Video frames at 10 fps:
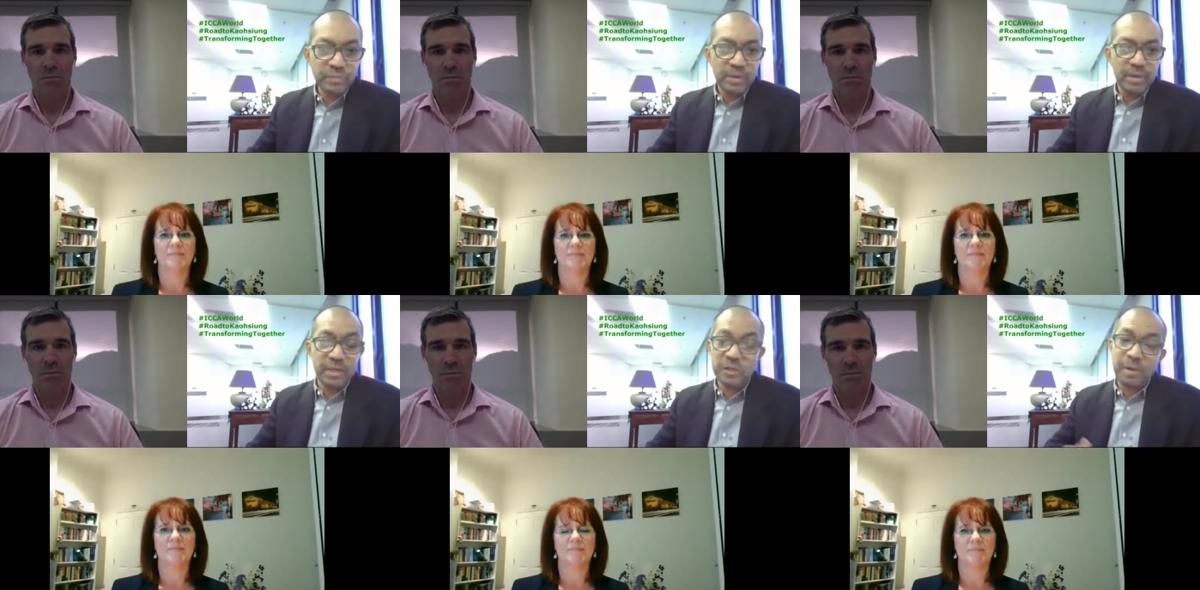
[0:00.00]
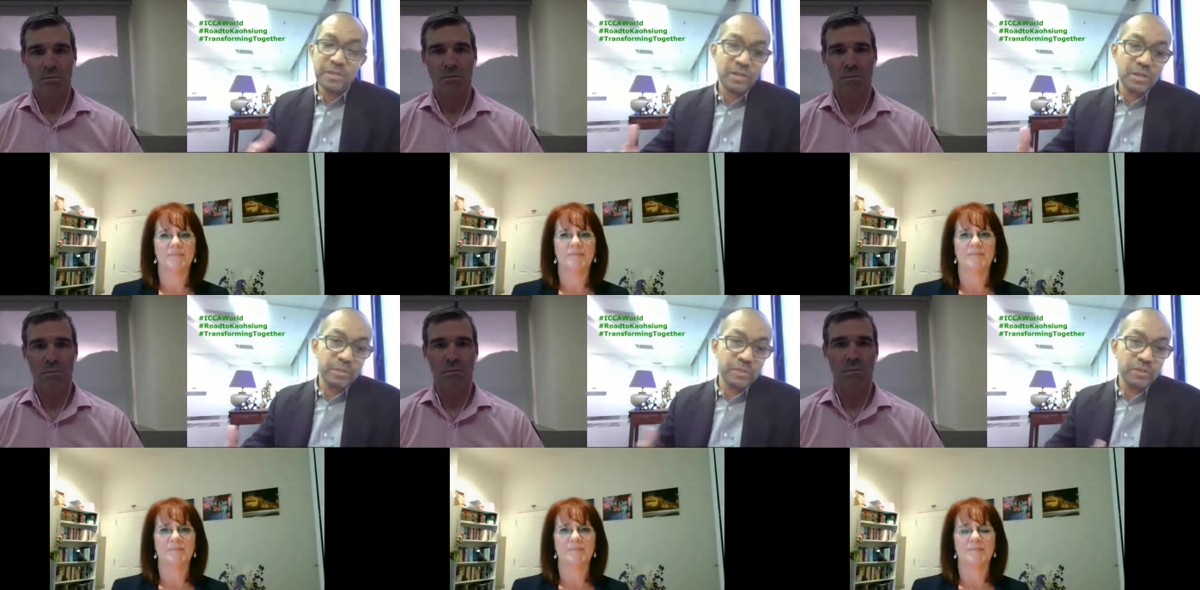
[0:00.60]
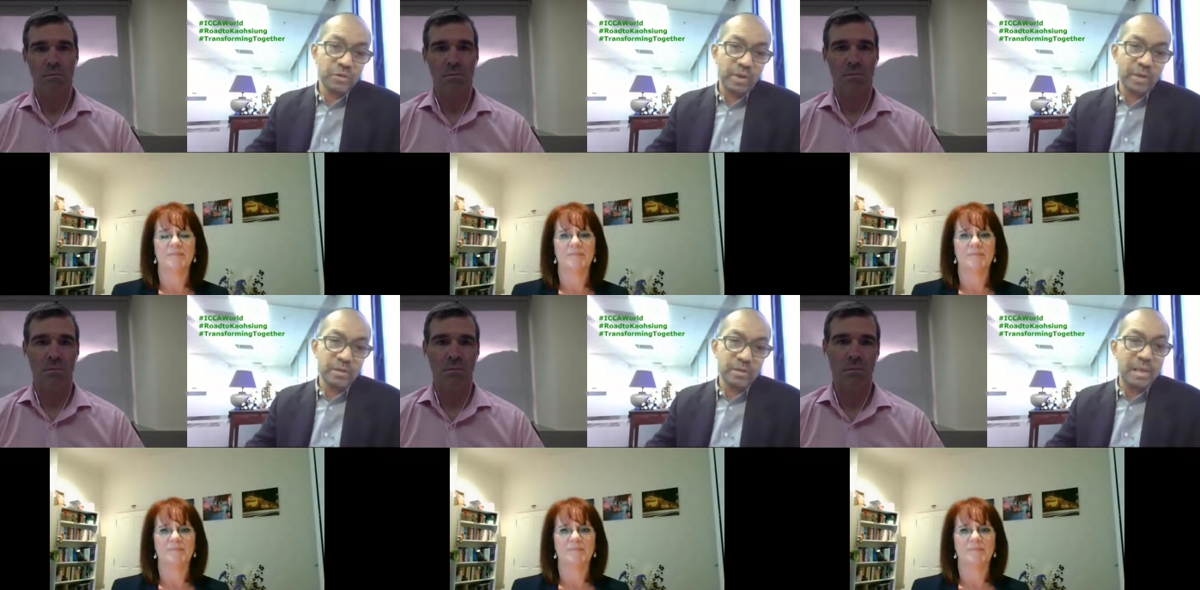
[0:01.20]
Speaker 1: and especially business
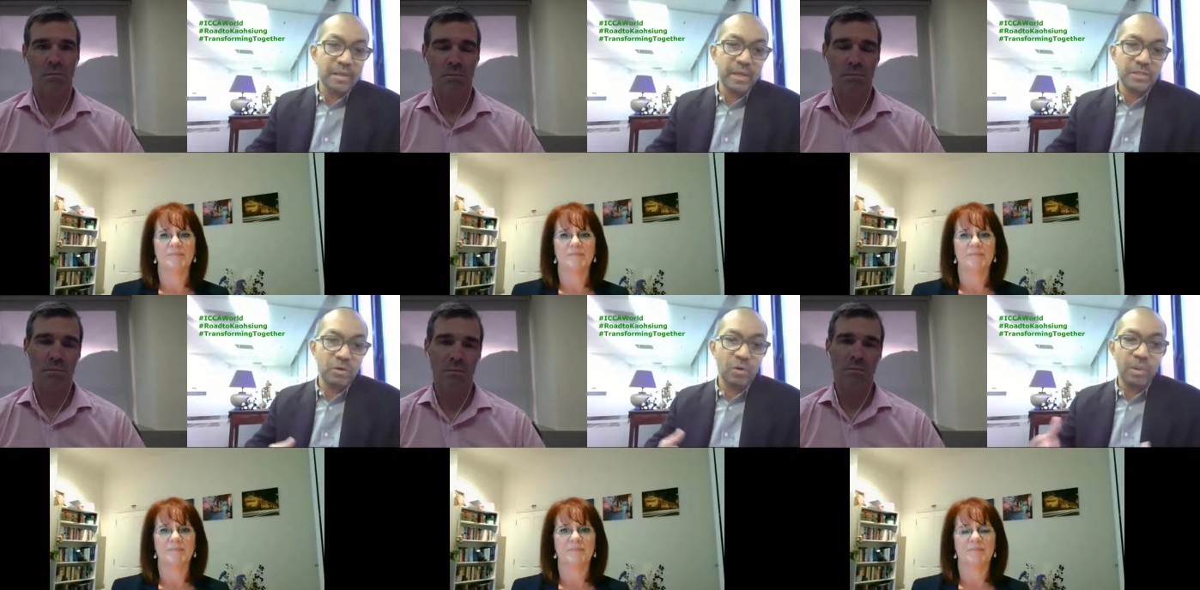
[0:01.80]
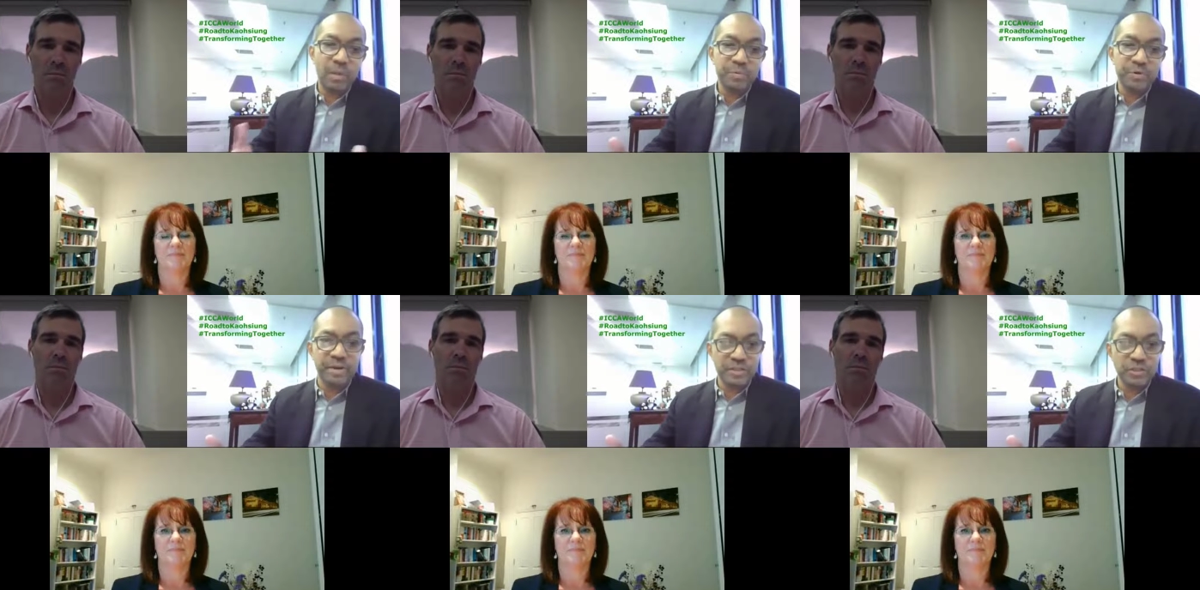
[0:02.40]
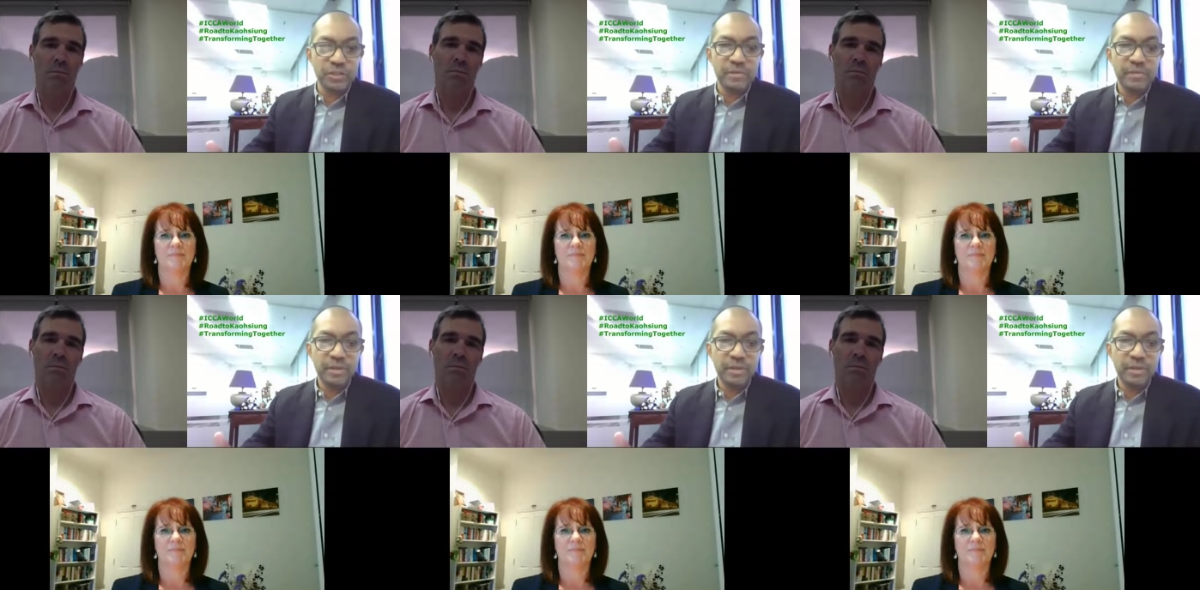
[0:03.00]
event, the delegates all are pre-registered.